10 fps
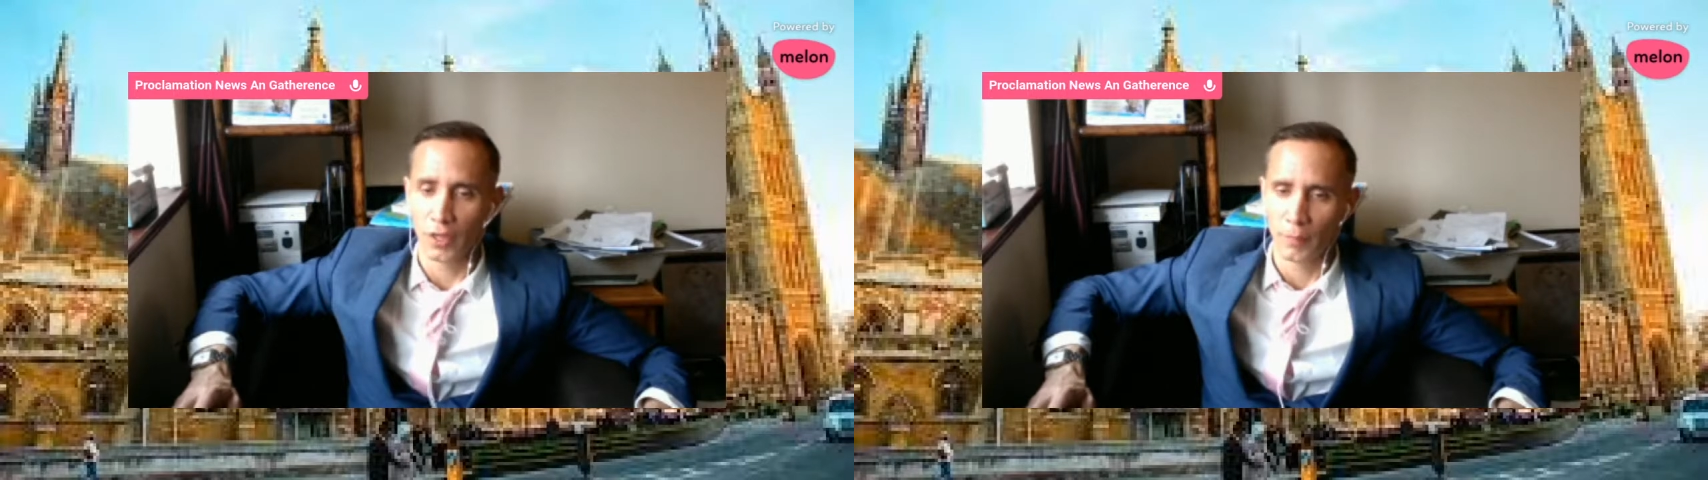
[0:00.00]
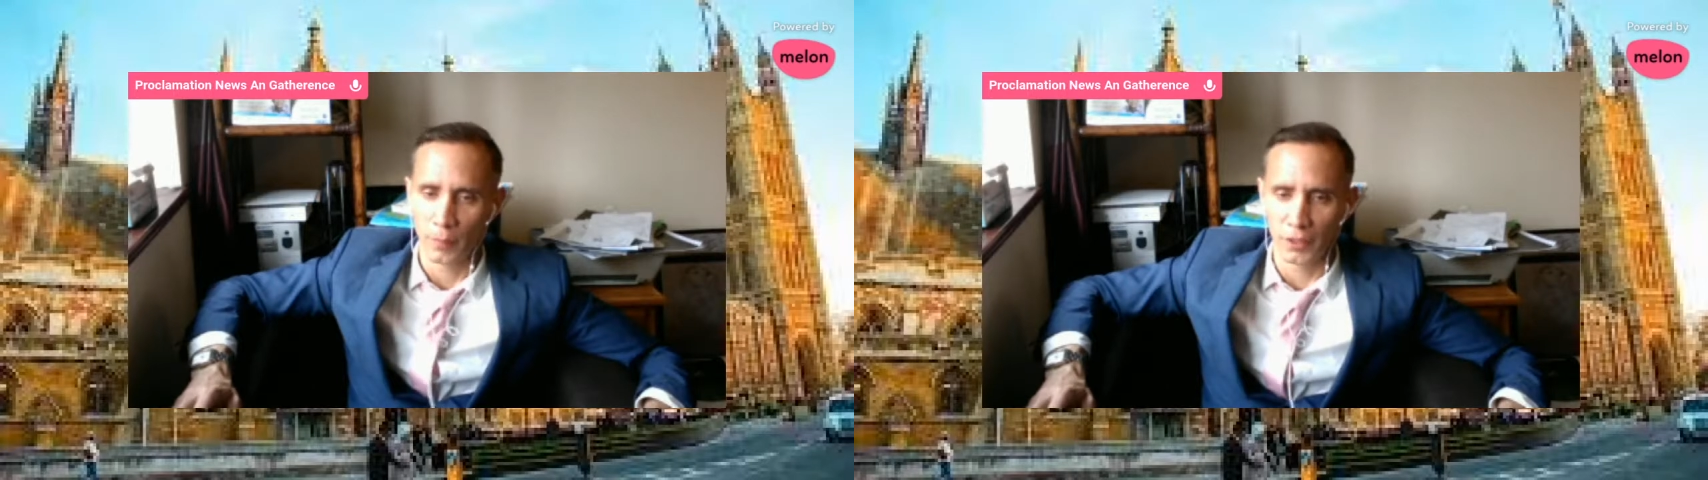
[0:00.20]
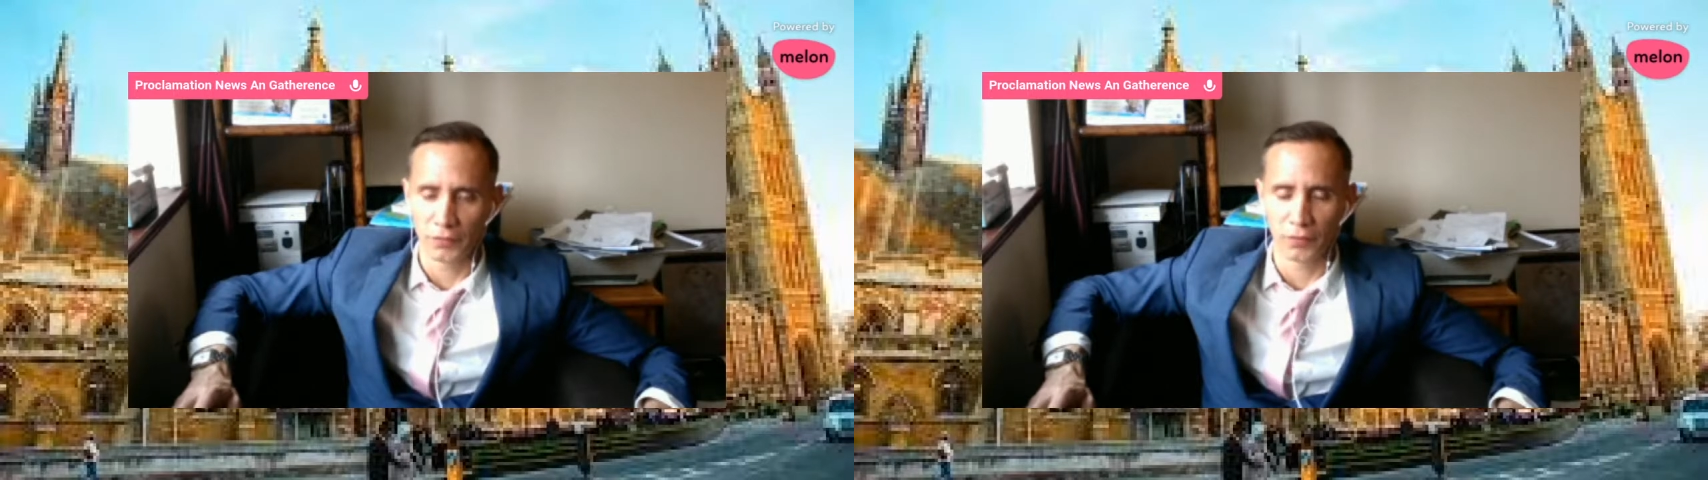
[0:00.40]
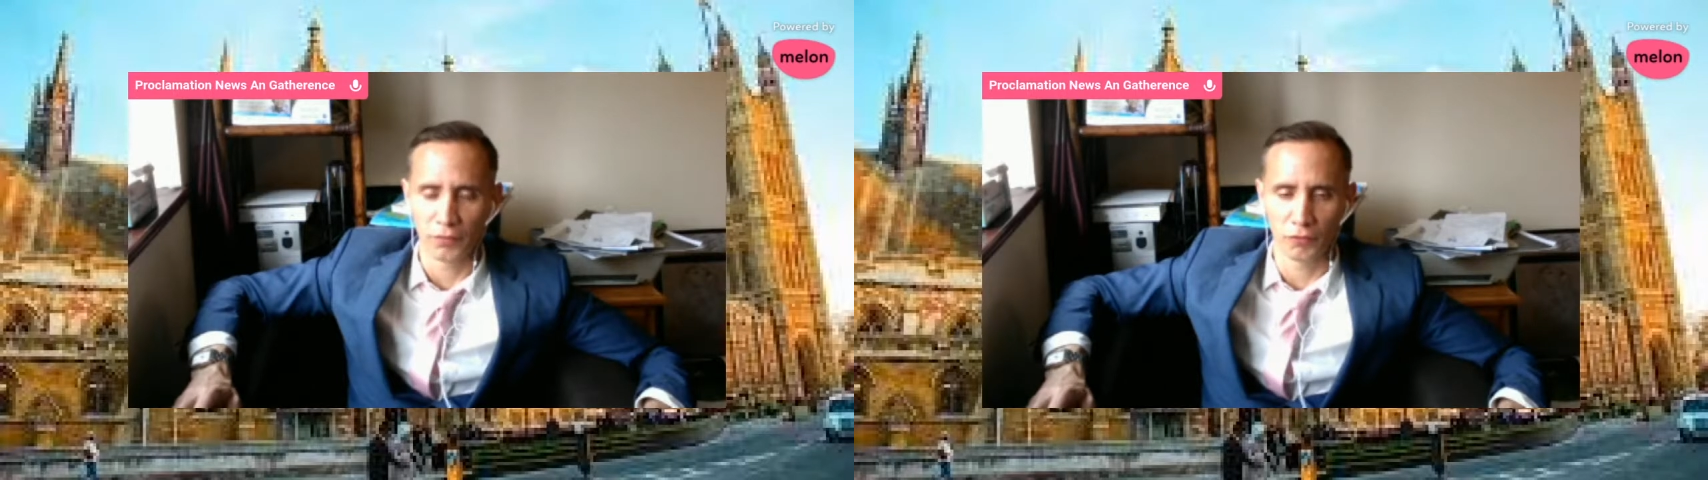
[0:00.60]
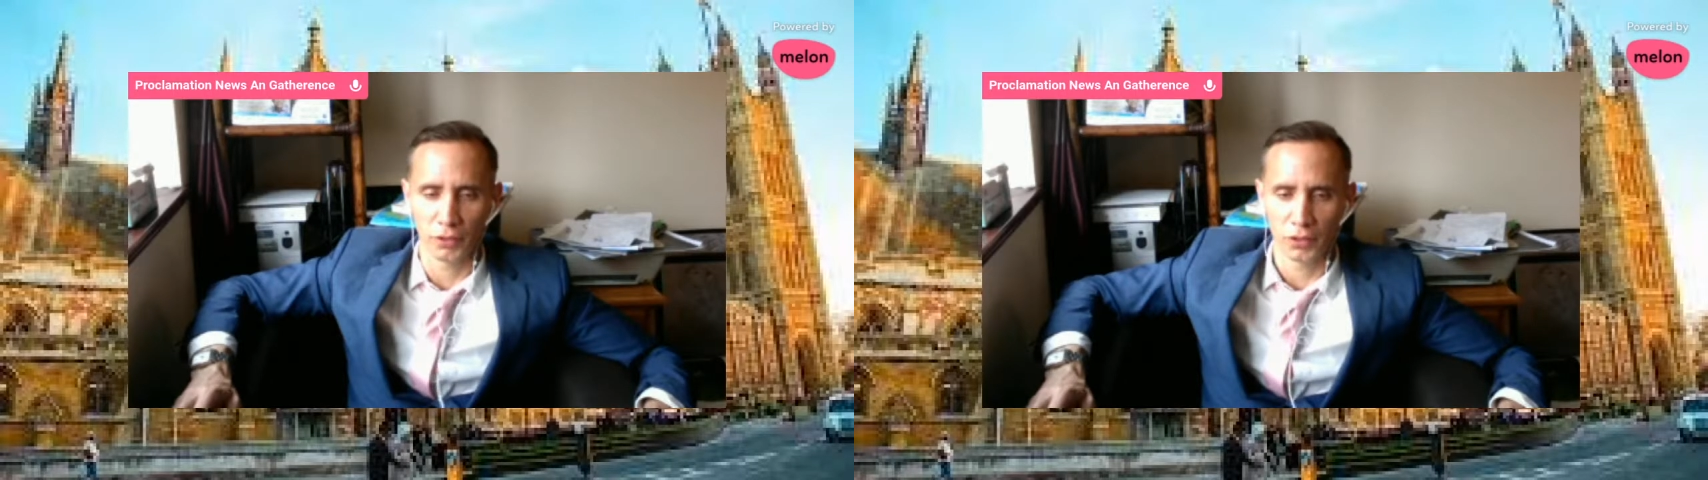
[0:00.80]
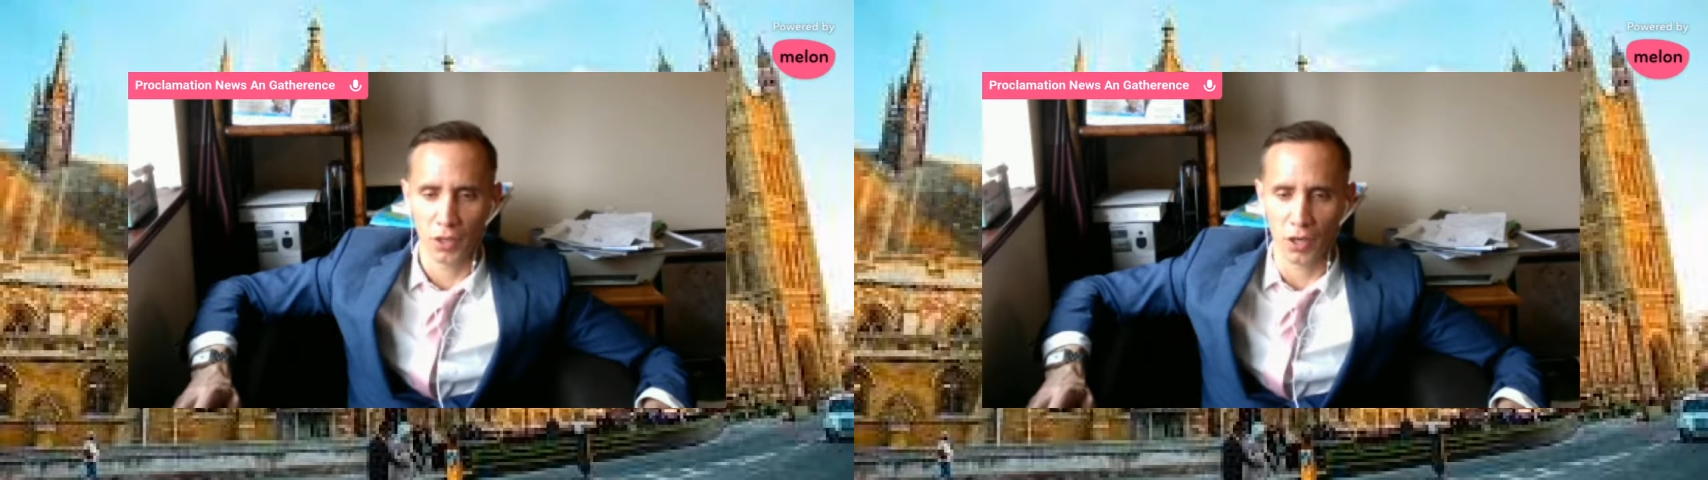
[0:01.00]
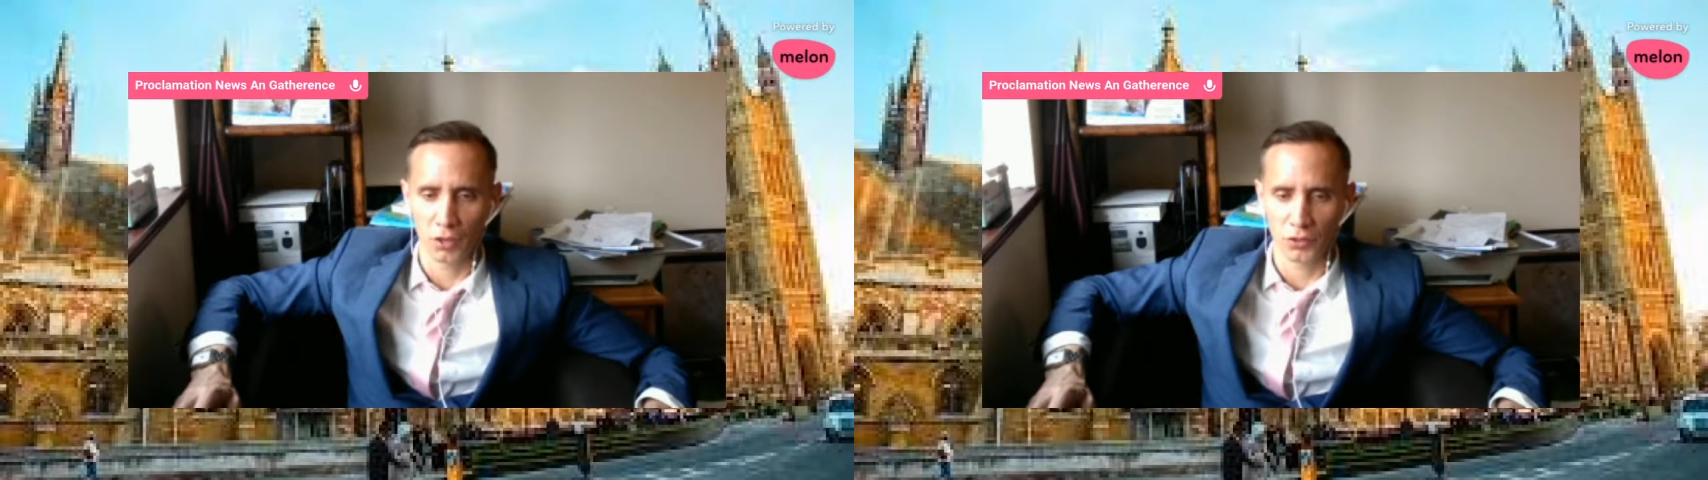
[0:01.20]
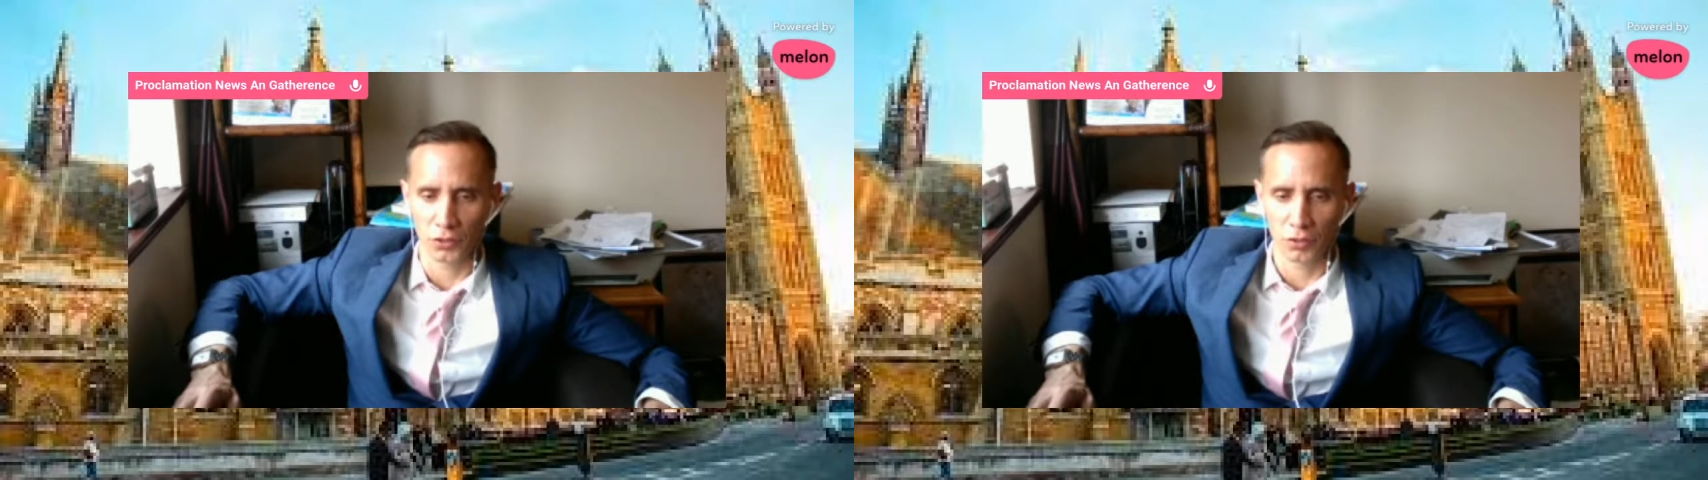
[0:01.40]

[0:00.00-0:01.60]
please feel free to ask,